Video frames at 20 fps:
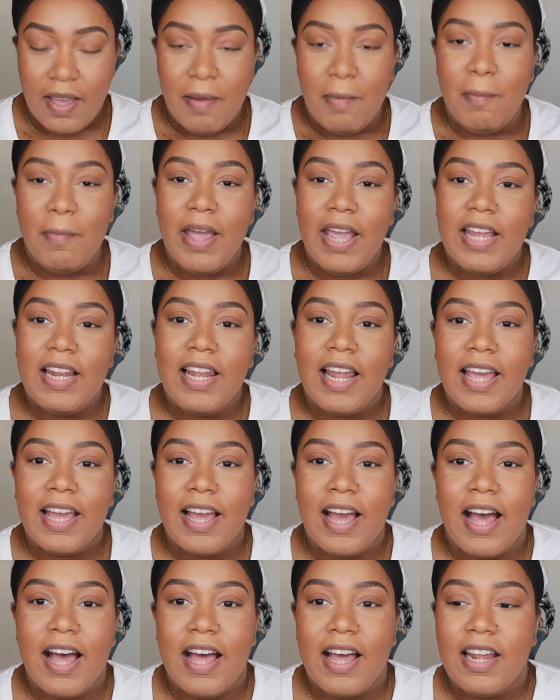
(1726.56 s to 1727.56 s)
Made Like
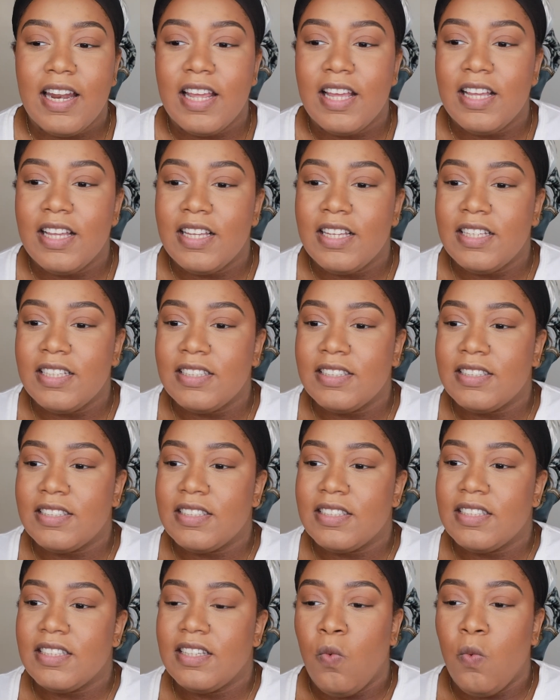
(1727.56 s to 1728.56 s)
God
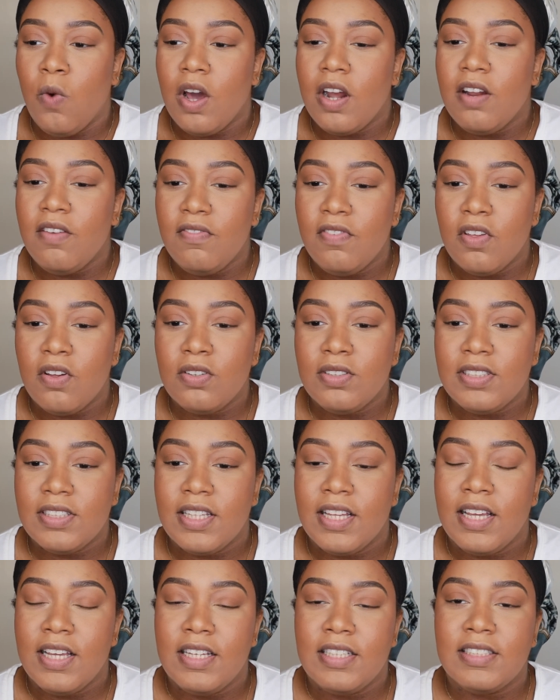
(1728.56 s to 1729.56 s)
is one of those
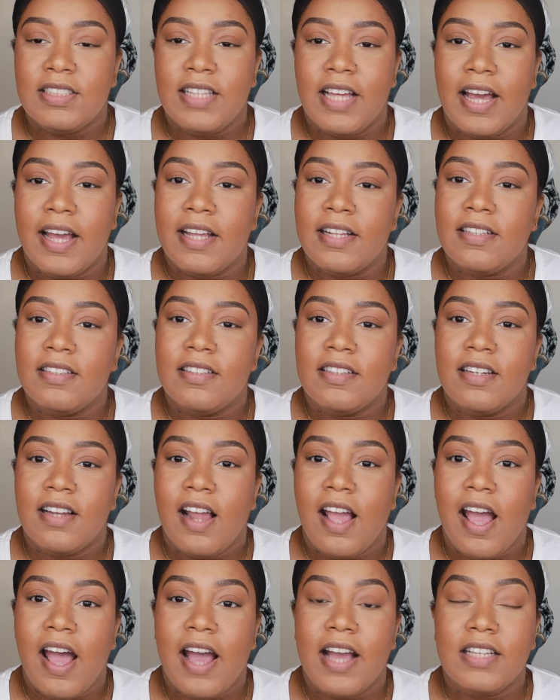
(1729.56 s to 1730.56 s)
things that
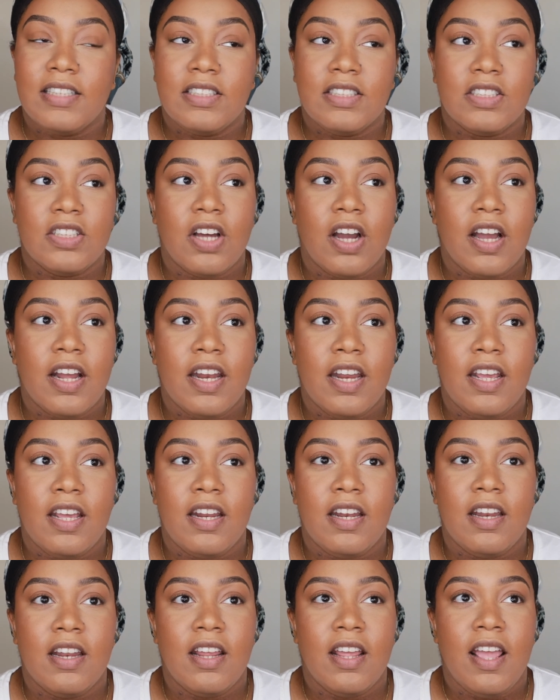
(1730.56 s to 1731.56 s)
I
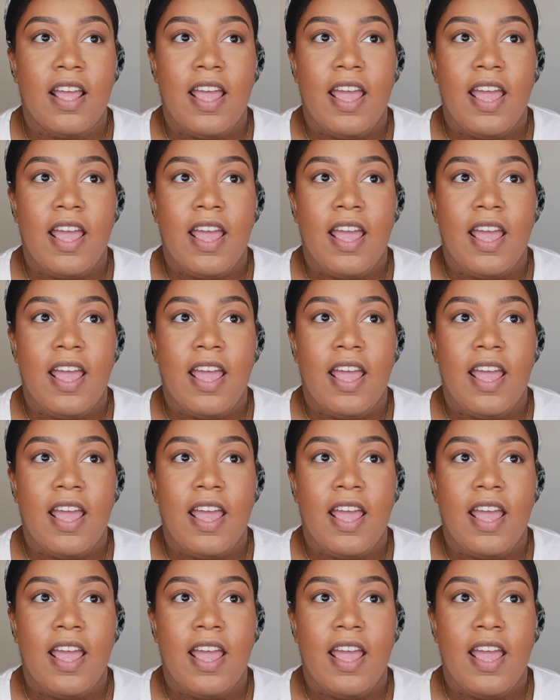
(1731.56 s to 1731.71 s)
started,